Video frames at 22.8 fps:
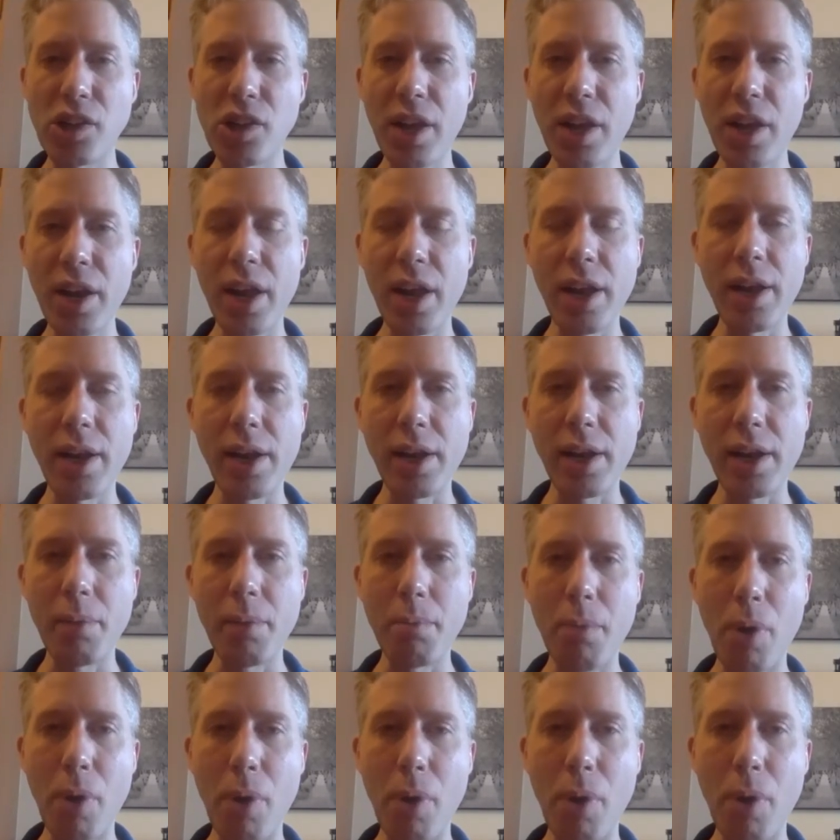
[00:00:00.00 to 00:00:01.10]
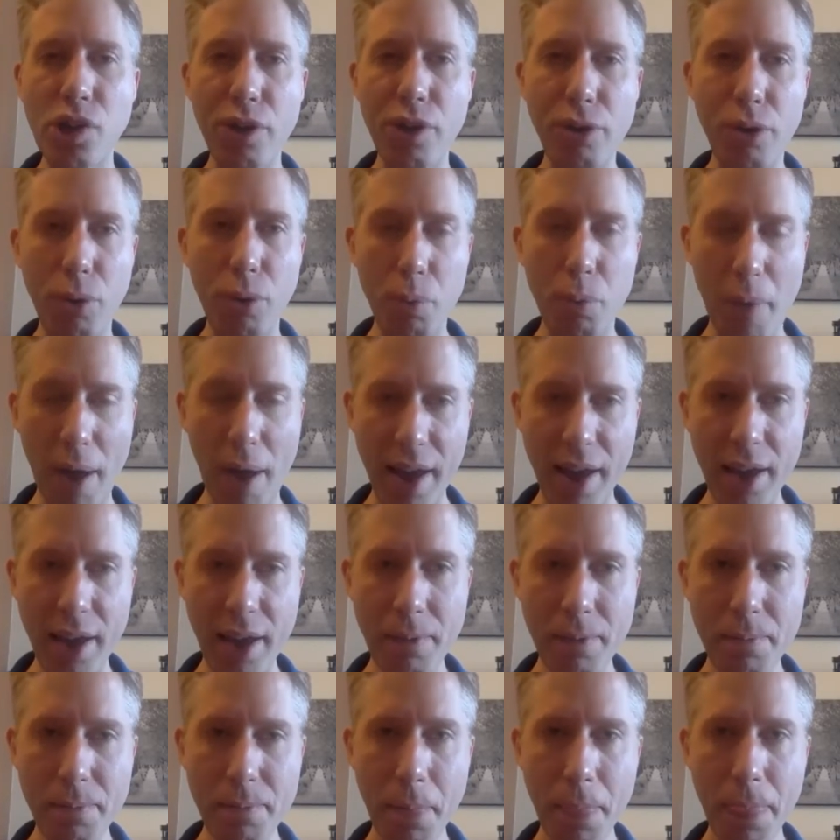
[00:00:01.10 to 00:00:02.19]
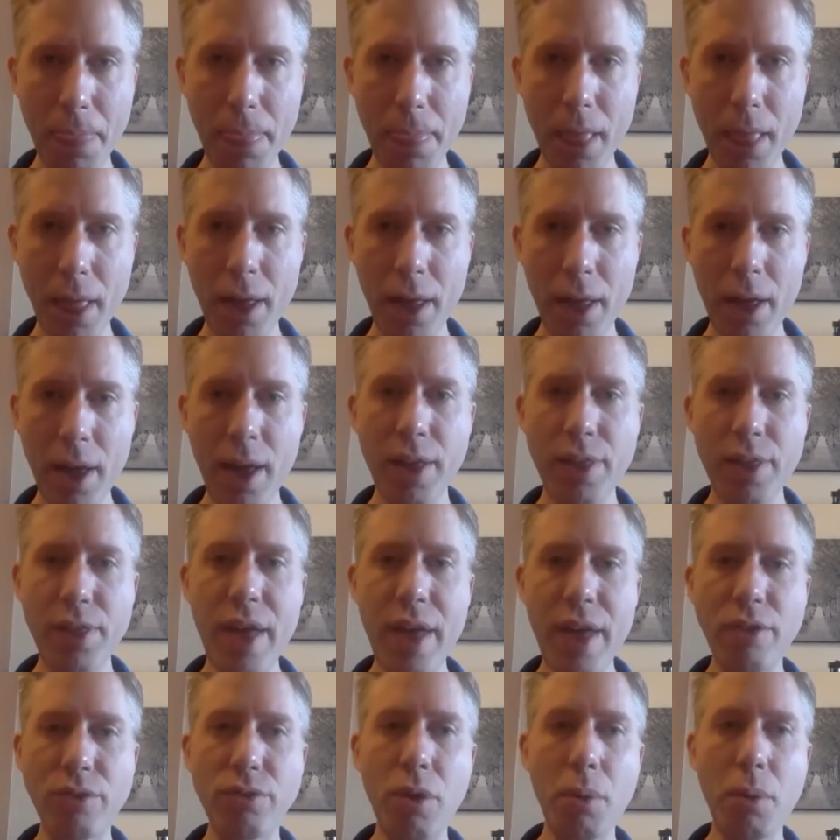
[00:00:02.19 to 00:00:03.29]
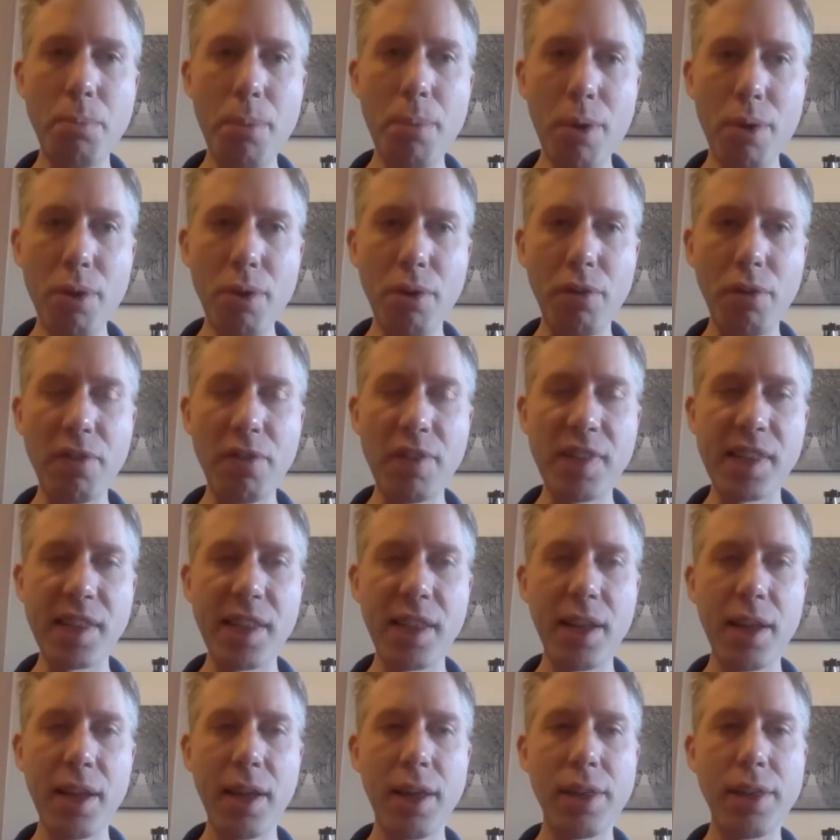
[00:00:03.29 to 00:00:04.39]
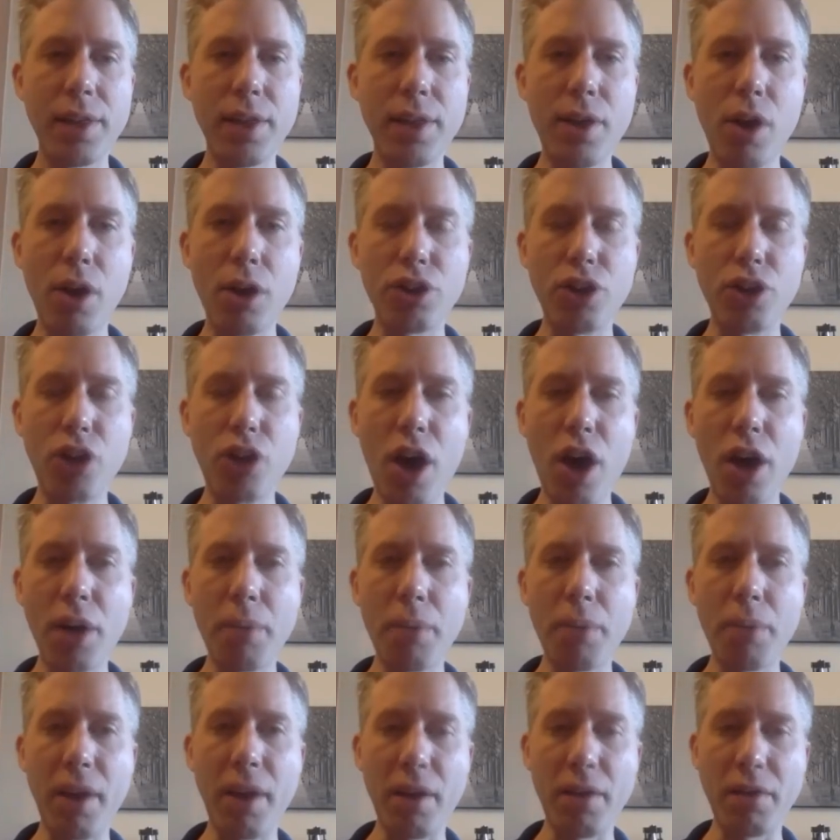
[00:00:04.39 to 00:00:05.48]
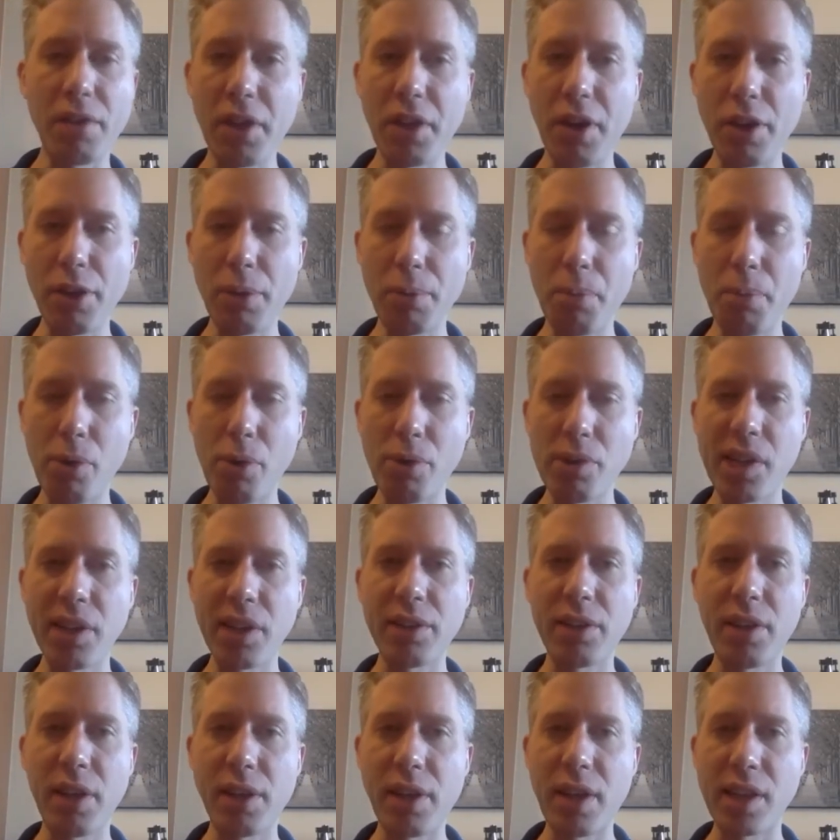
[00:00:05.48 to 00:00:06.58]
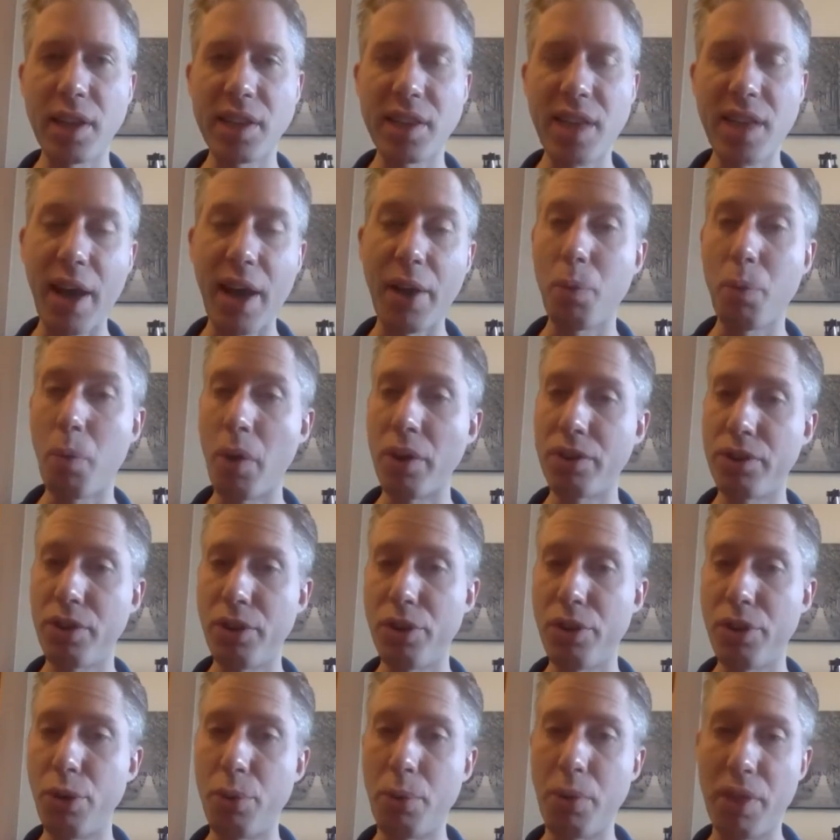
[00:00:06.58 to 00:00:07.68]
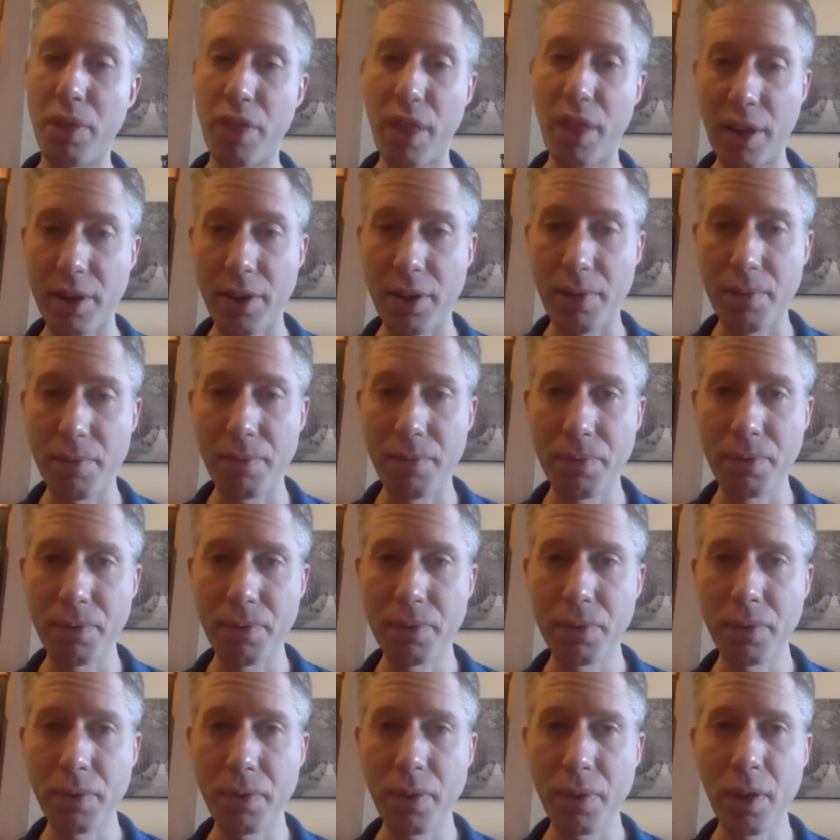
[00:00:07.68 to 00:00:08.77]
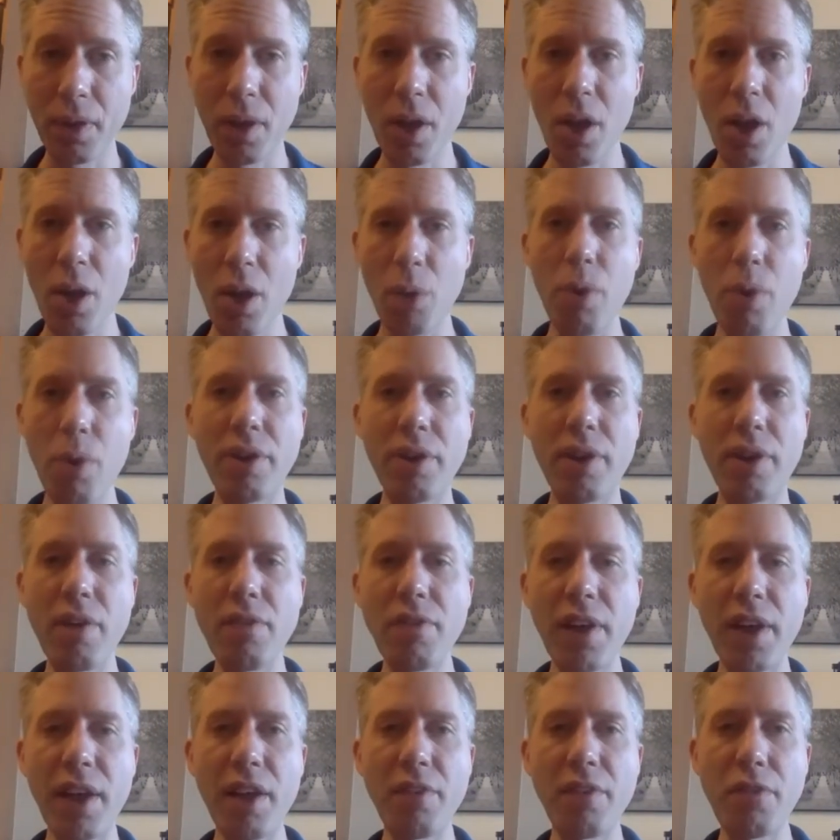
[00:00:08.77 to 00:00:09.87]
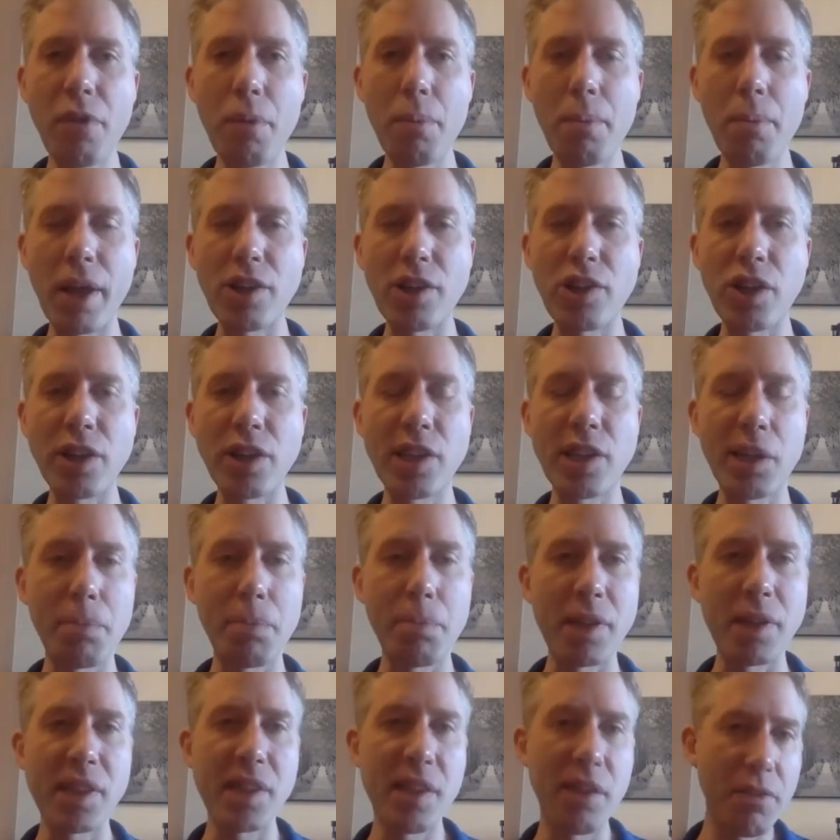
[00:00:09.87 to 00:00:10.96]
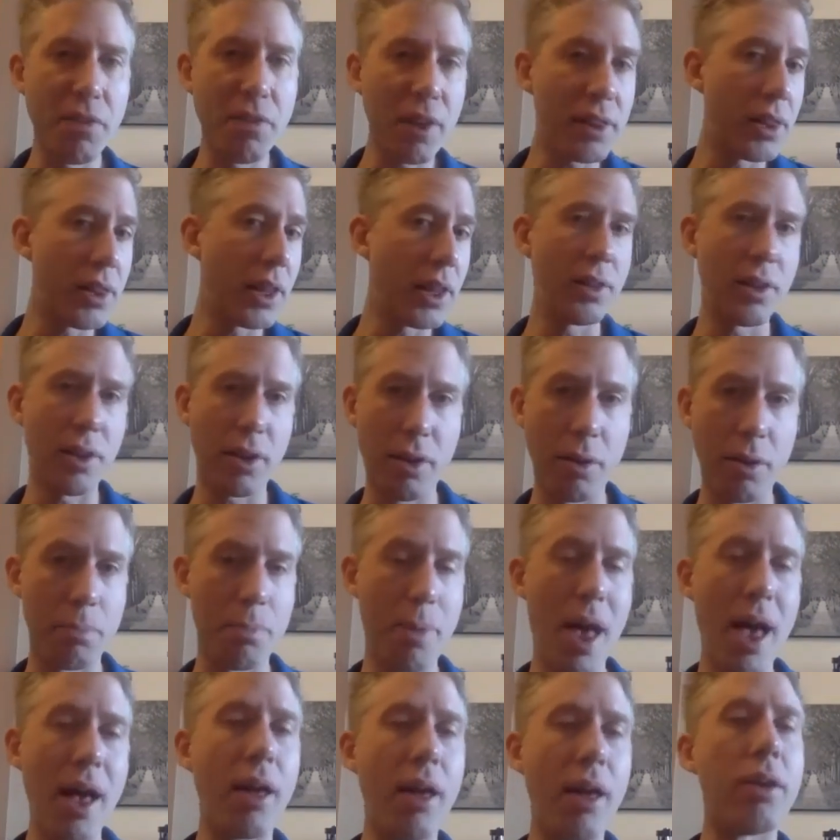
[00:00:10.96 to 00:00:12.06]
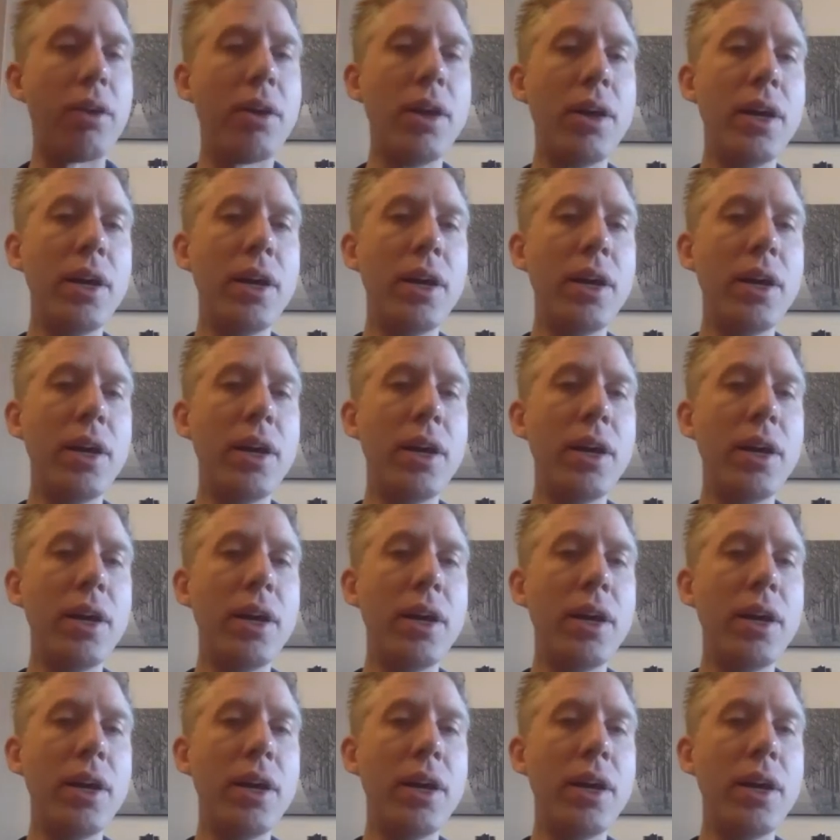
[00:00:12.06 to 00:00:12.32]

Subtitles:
in an emotional way that removes the autonomy of the other person to decide what to do with it. We're giving information specifically to compel